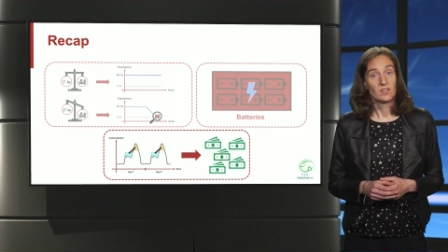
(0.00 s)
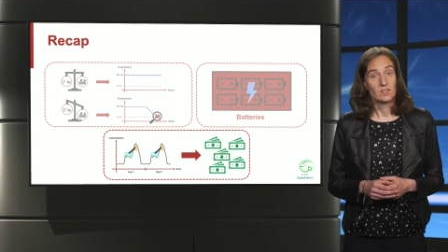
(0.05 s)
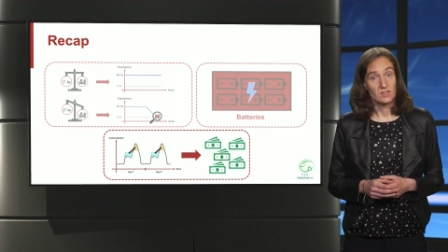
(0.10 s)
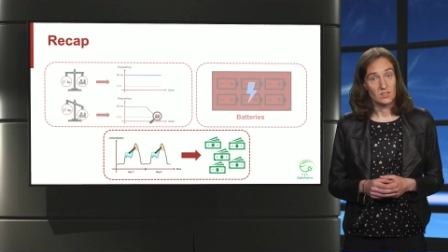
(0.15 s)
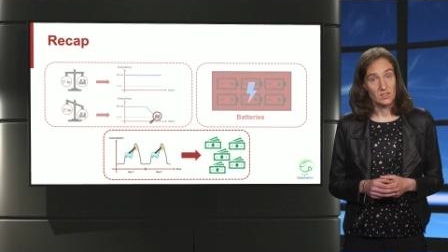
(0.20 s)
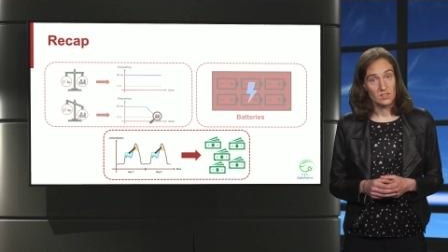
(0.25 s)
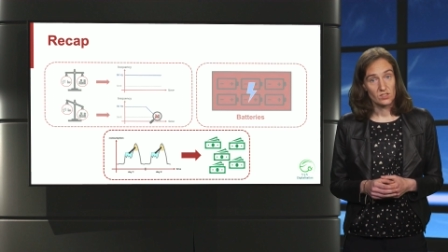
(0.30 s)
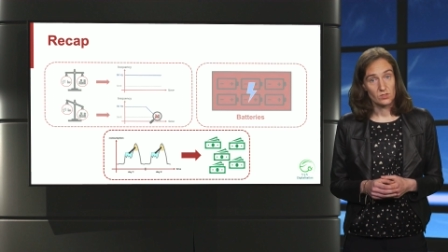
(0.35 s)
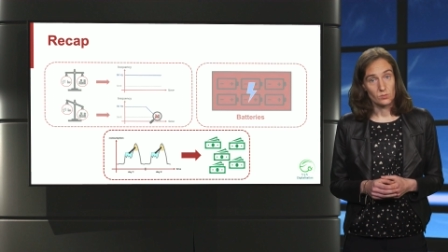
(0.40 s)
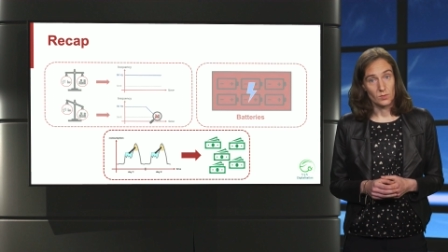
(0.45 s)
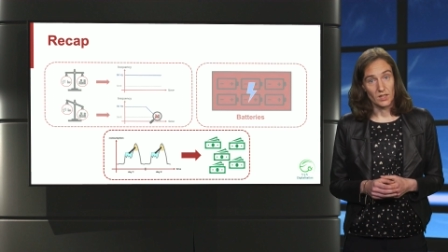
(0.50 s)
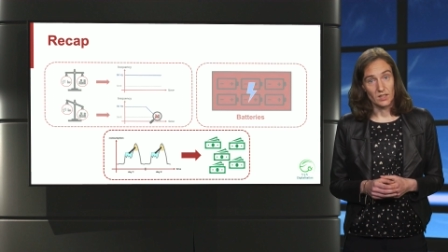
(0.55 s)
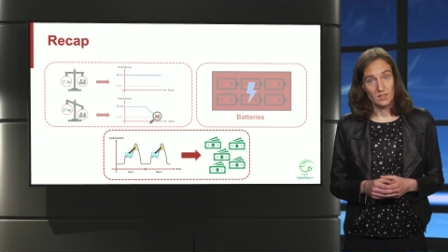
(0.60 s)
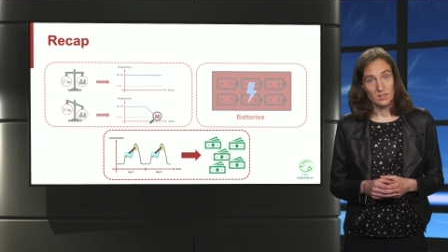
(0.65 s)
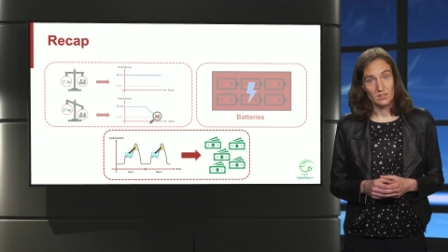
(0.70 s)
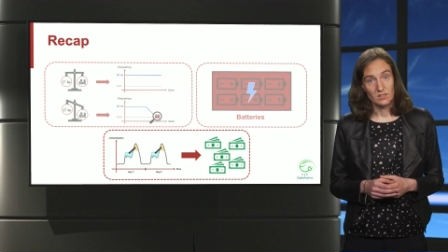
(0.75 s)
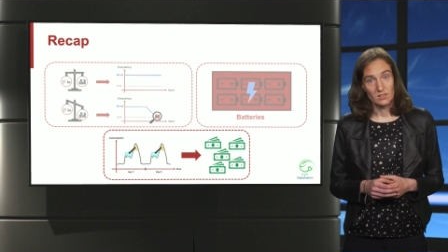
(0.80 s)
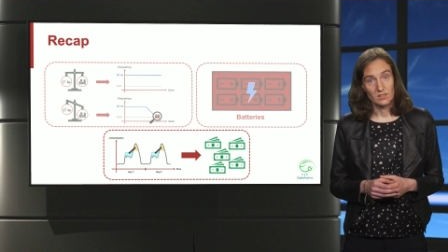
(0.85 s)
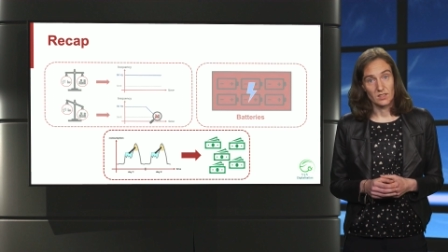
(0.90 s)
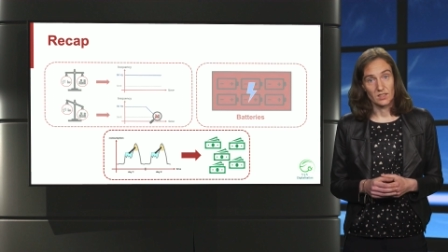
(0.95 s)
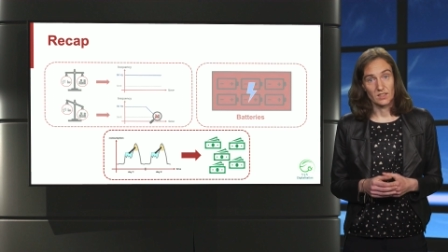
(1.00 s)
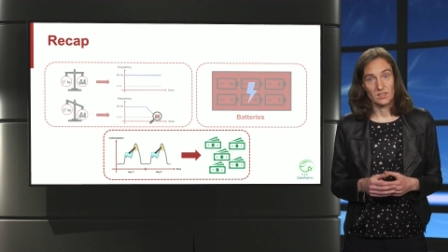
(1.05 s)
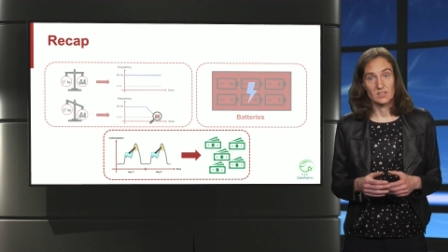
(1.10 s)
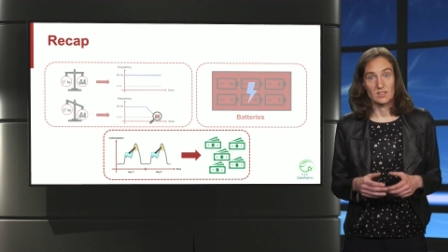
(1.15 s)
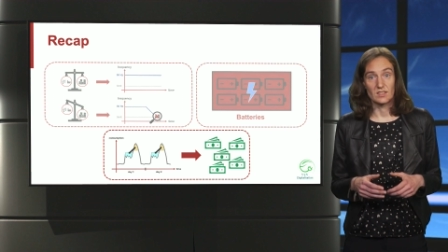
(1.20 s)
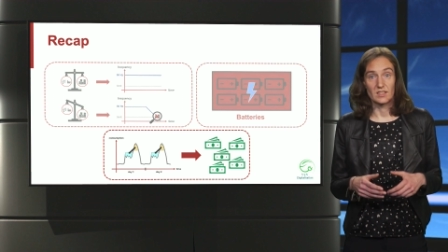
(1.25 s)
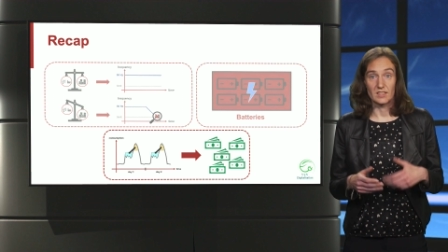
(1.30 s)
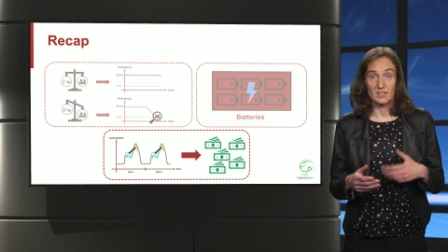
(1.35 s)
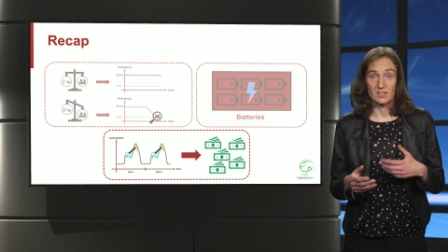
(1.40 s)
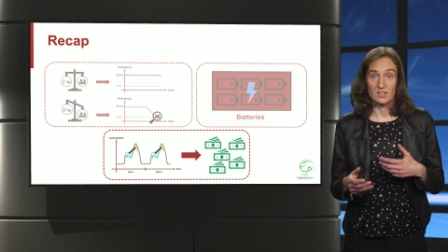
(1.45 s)
This way, there
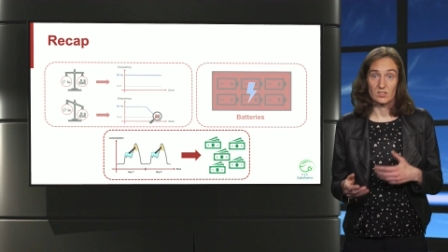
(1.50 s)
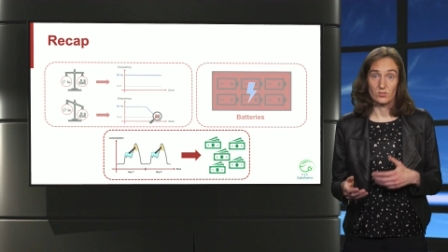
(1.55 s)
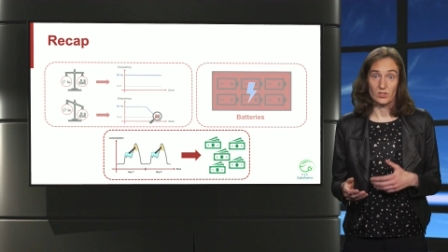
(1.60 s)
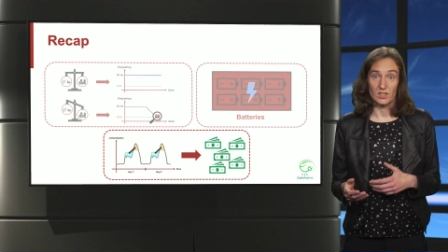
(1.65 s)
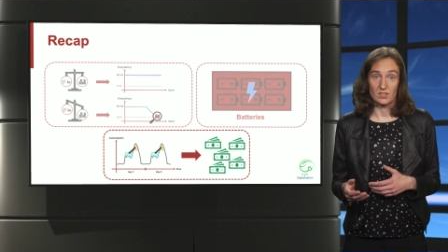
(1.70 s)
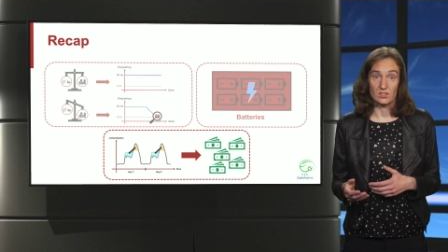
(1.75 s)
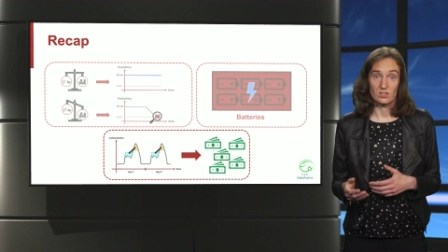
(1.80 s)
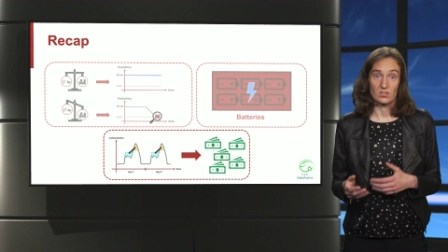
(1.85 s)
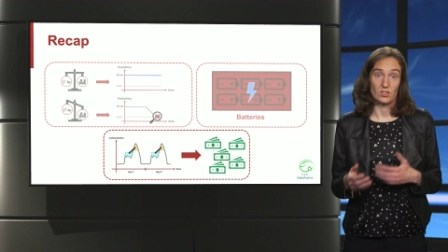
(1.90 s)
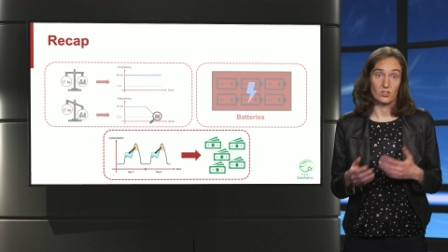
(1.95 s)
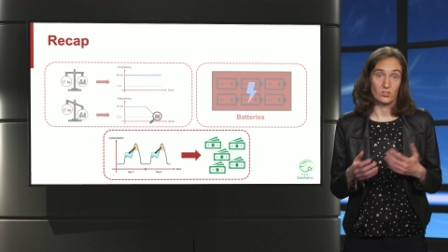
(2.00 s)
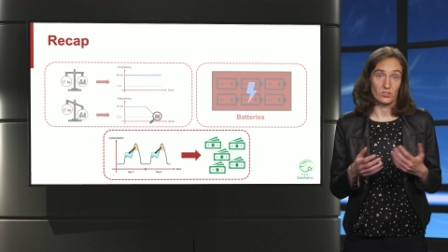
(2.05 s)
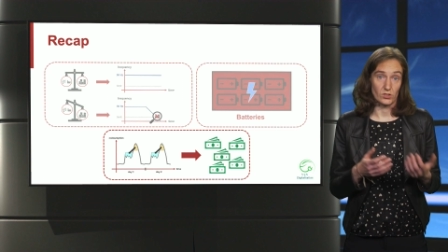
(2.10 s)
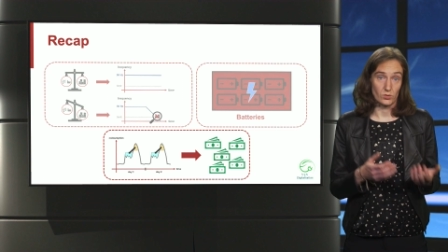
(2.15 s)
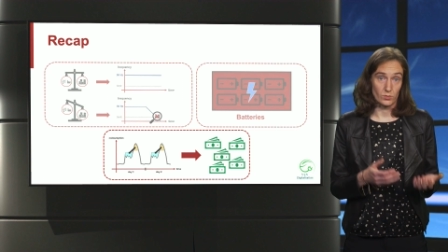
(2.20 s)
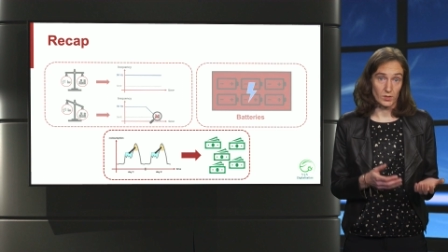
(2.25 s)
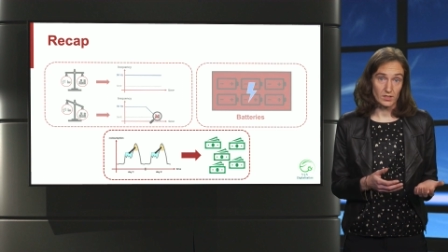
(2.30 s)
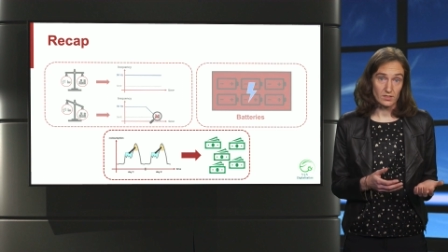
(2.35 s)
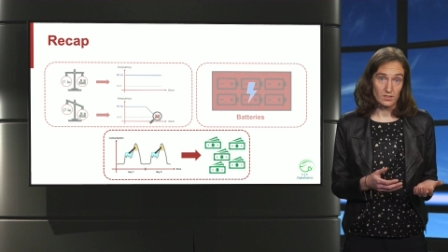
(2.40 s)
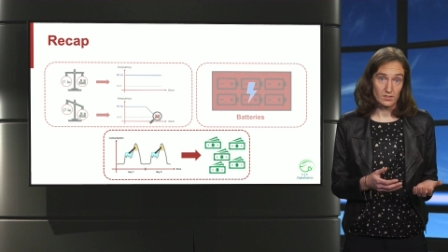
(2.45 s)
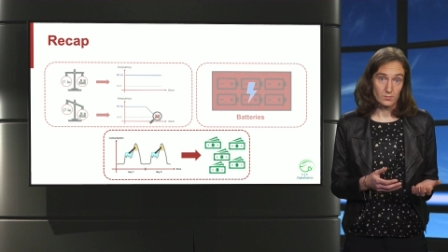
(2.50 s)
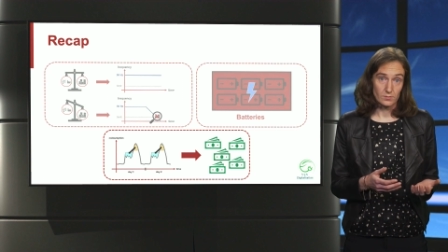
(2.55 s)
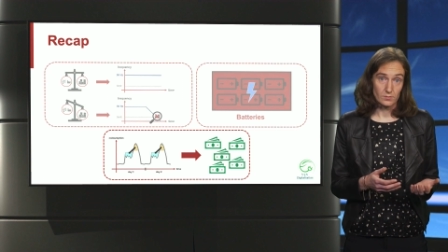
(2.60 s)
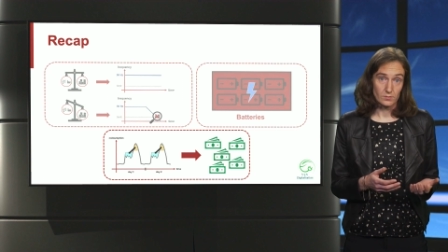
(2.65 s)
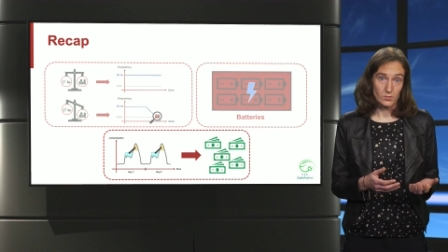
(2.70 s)
is less stress on the grid,